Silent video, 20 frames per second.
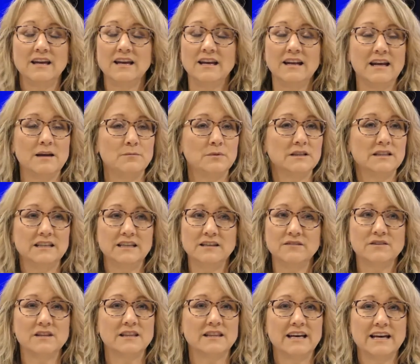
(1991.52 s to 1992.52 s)
And I
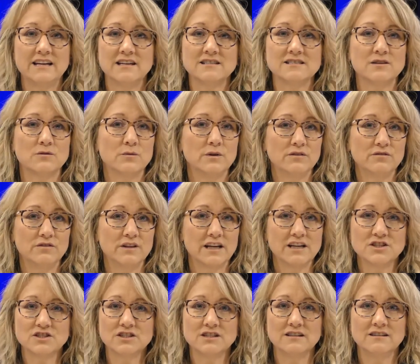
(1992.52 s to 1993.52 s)
believe that that is a
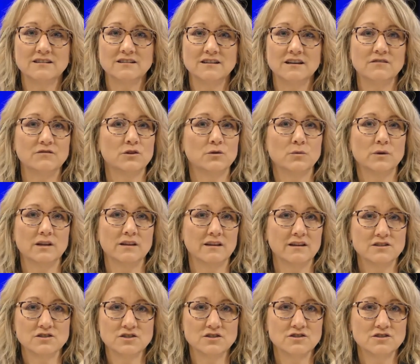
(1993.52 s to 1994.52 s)
reflection of the
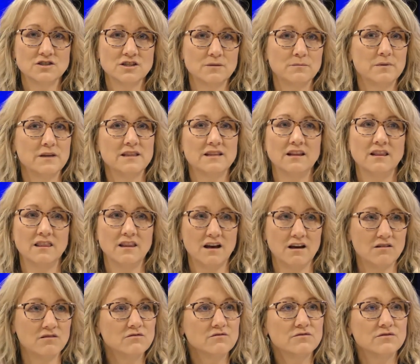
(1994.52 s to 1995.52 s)
relationship and the
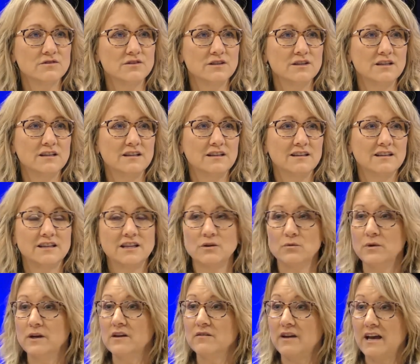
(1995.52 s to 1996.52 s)
love
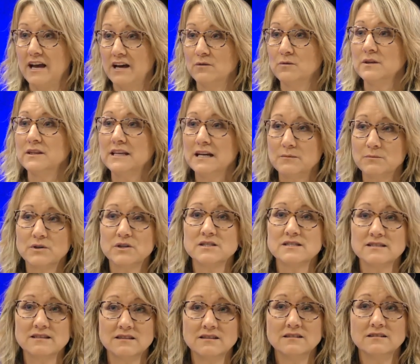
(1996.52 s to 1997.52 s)
that we have had with that
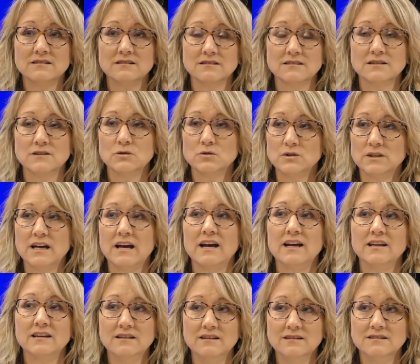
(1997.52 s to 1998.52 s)
person who
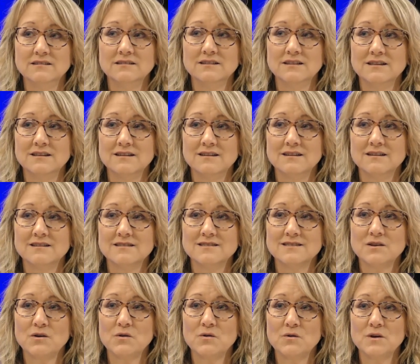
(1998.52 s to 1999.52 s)
died.
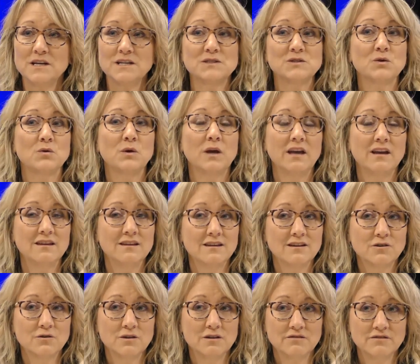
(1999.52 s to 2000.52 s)
So it's okay
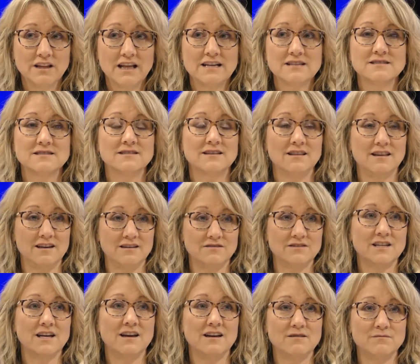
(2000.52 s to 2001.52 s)
that grief lasts a
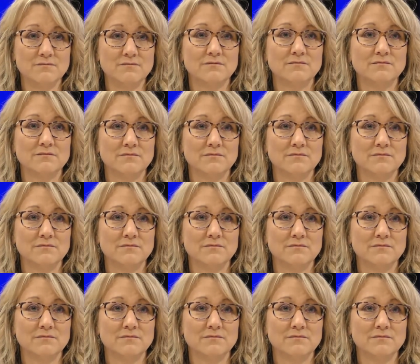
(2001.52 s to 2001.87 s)
lifetime.